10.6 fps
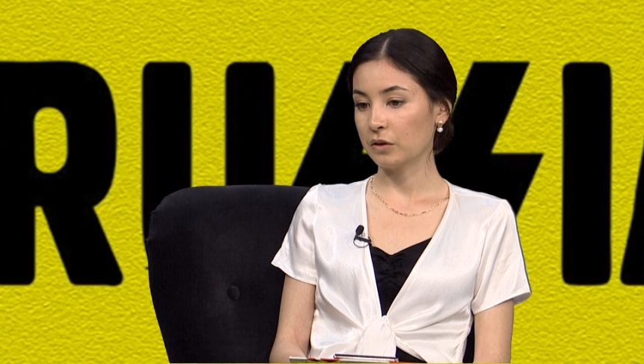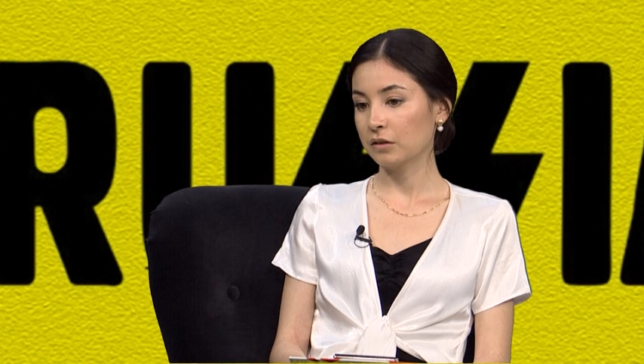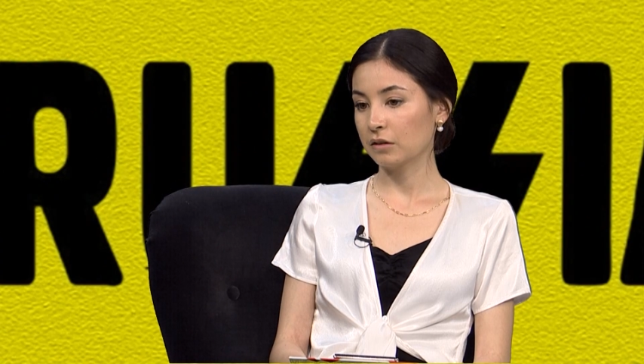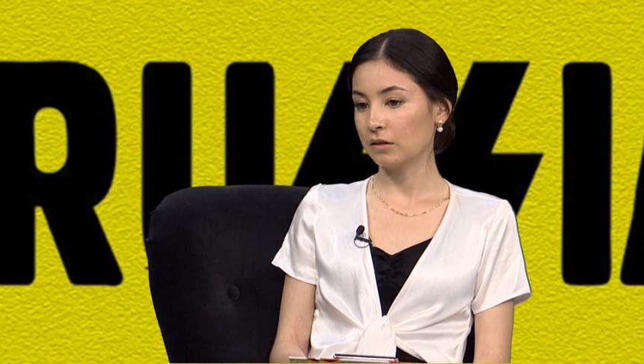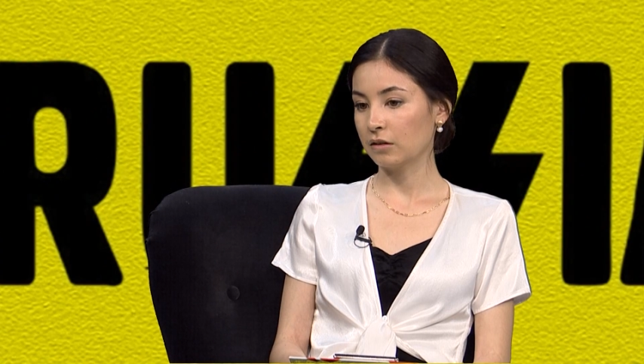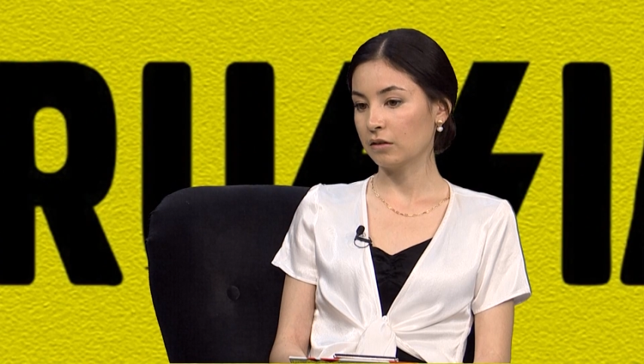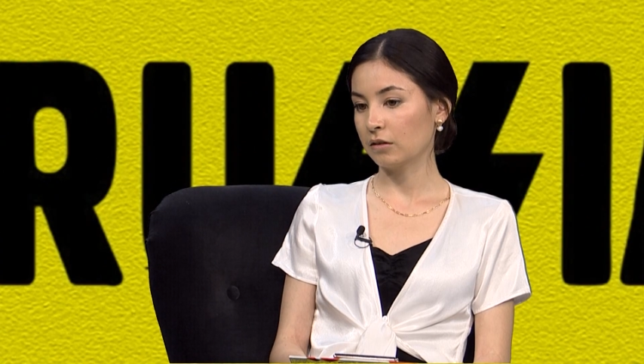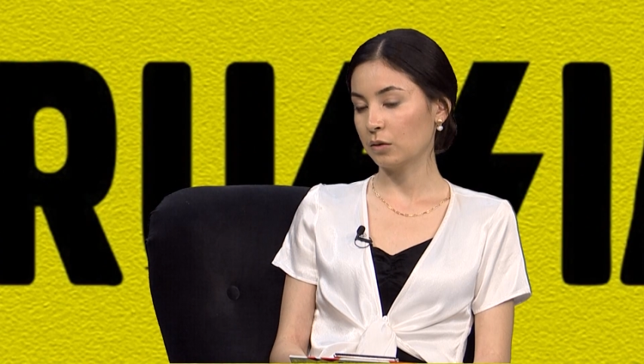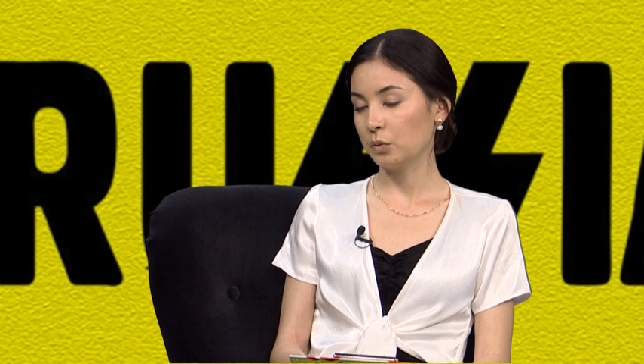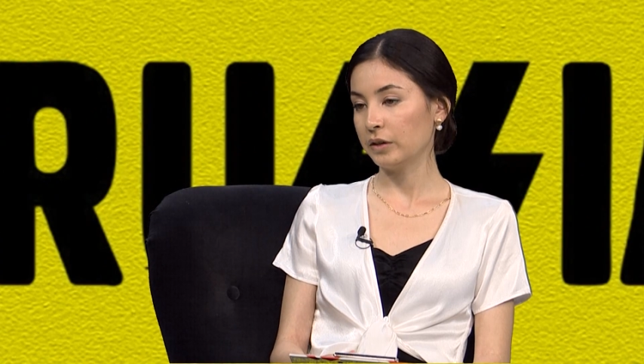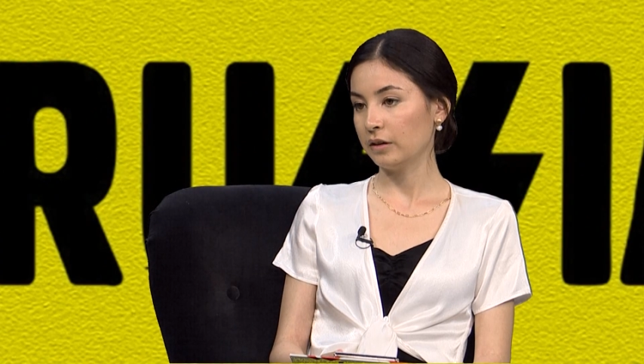we don't,
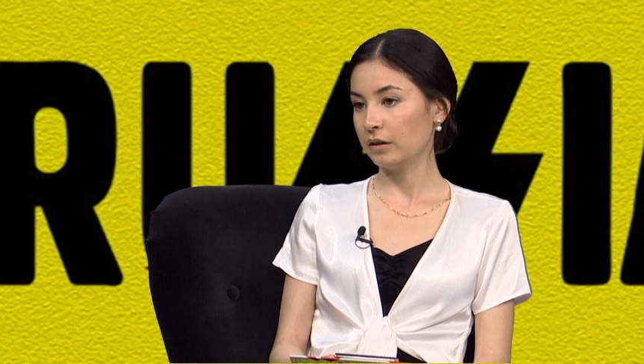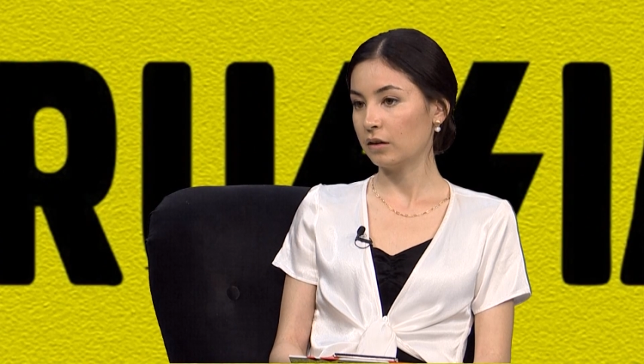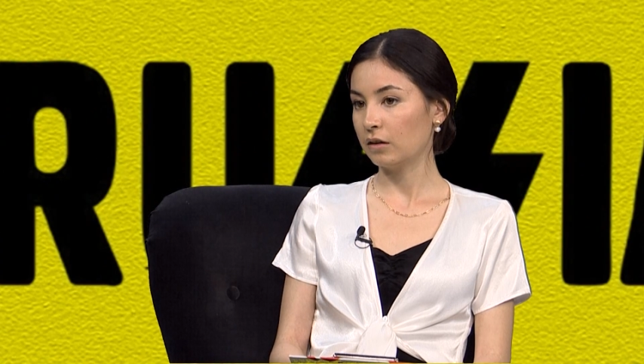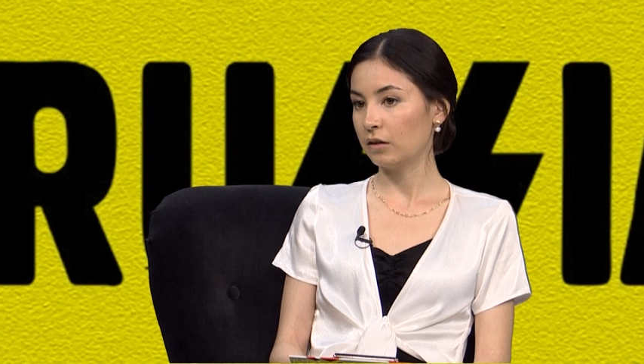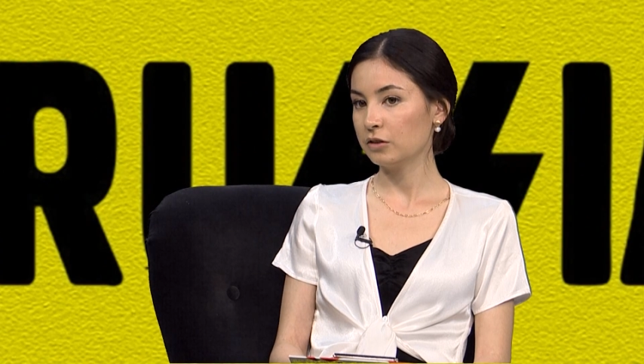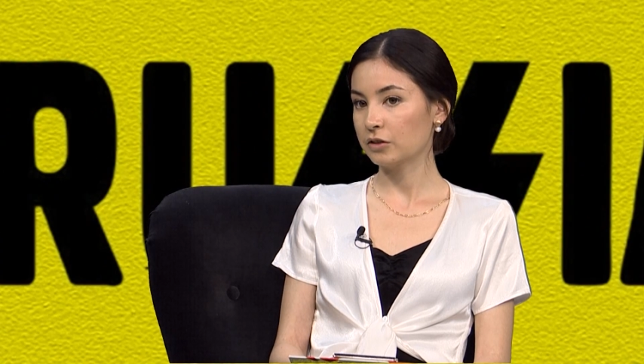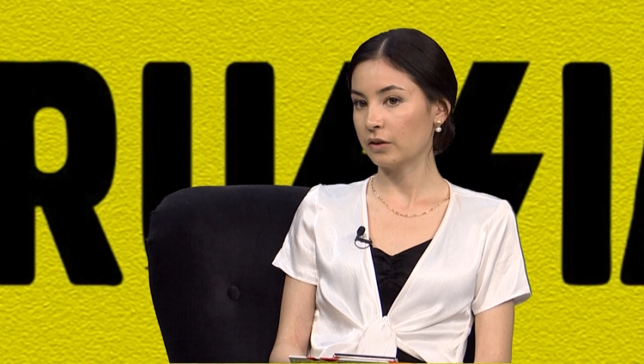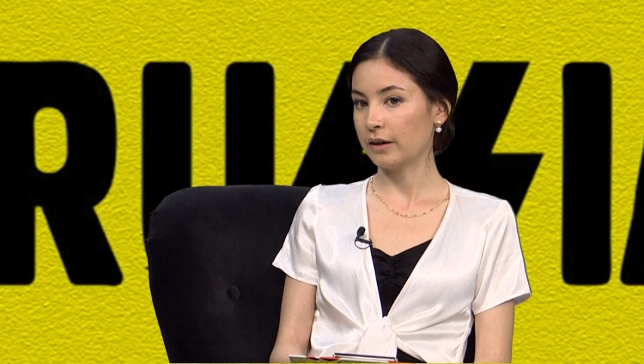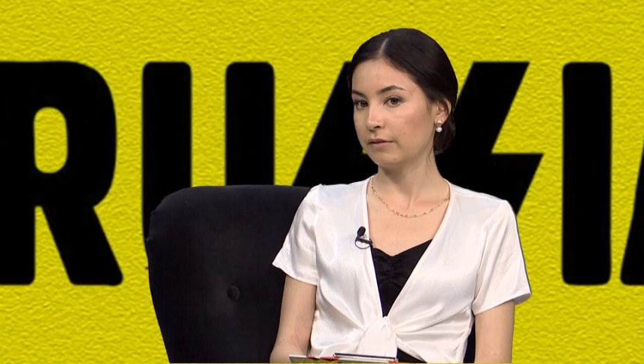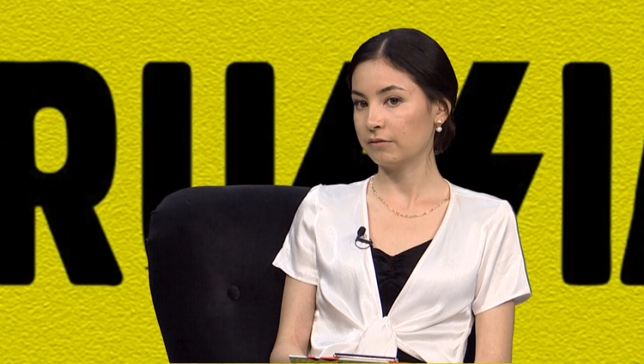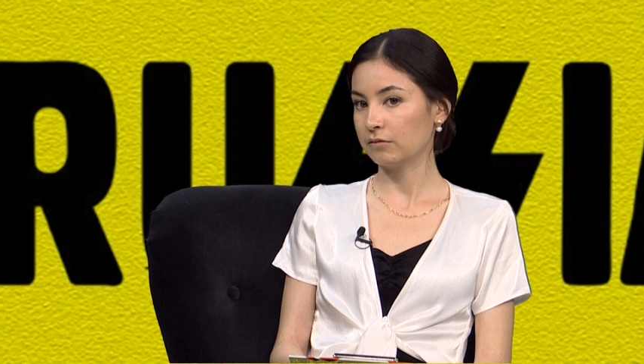uh, we also
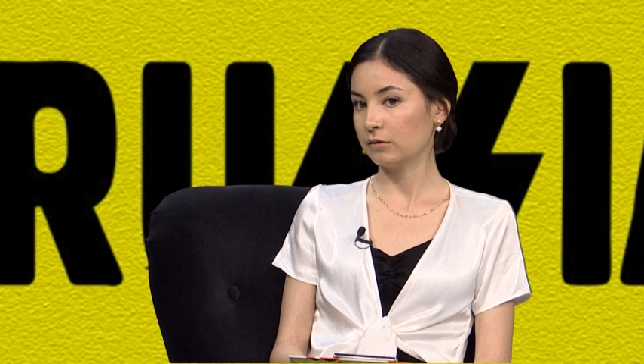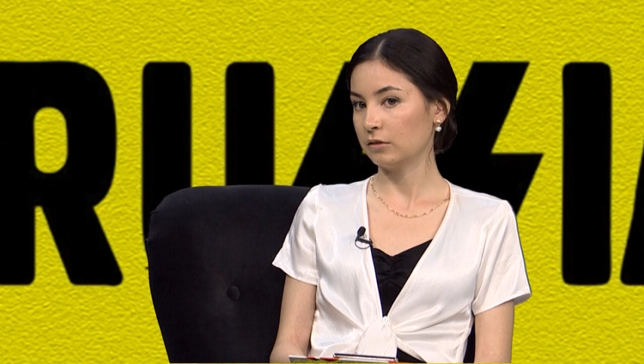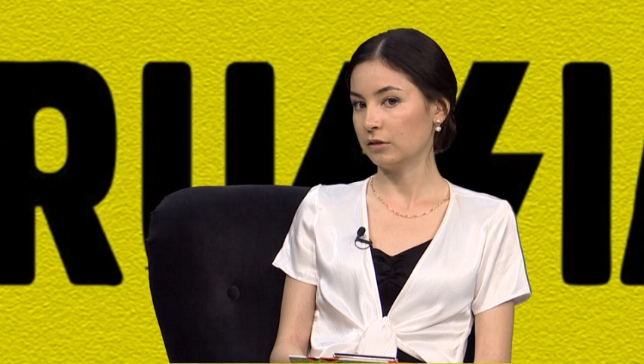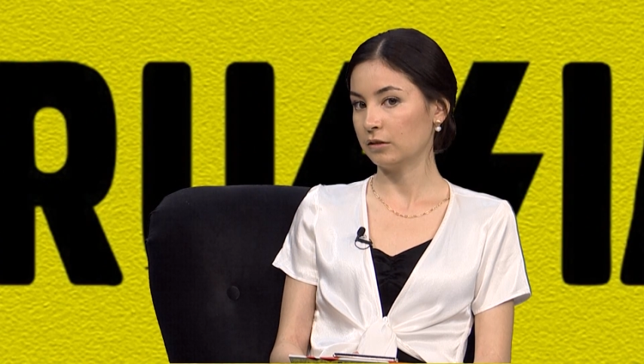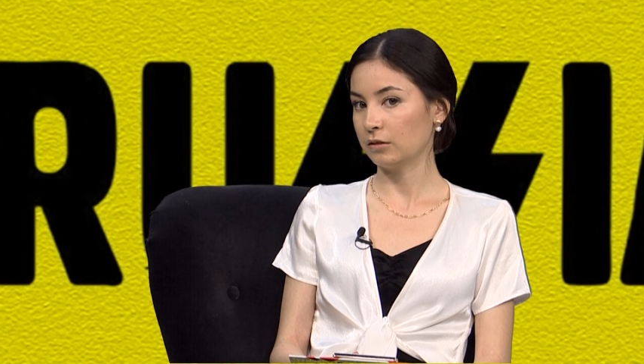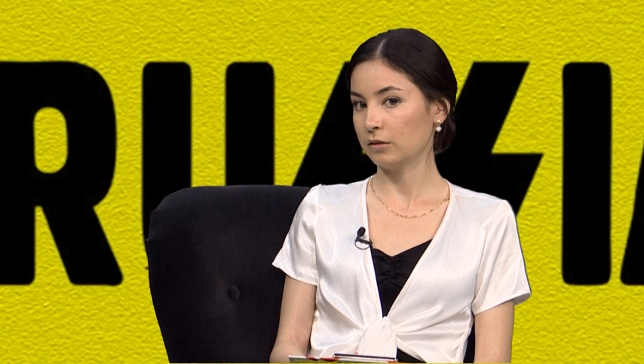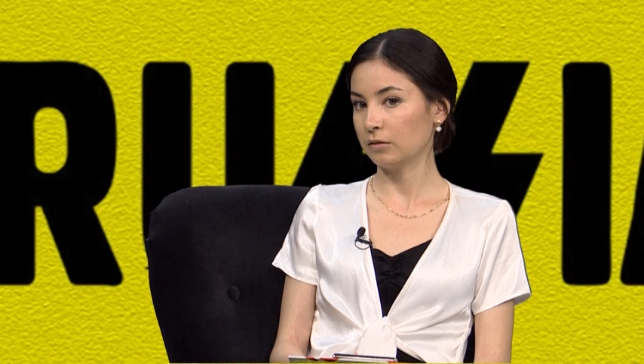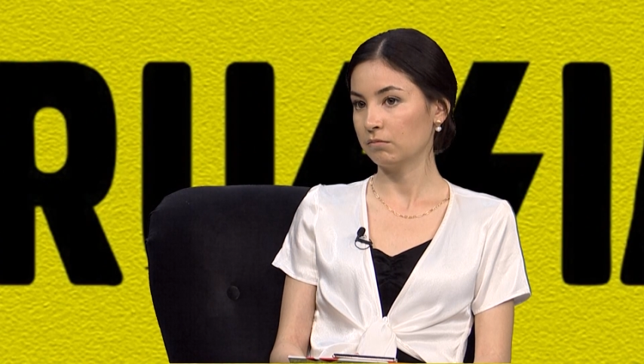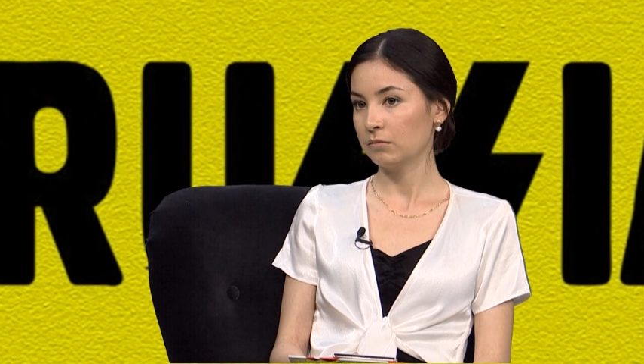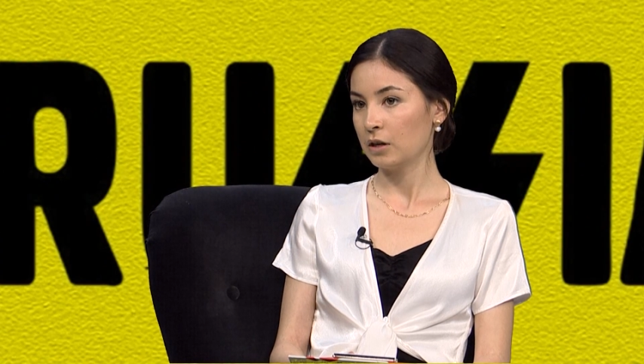have uh,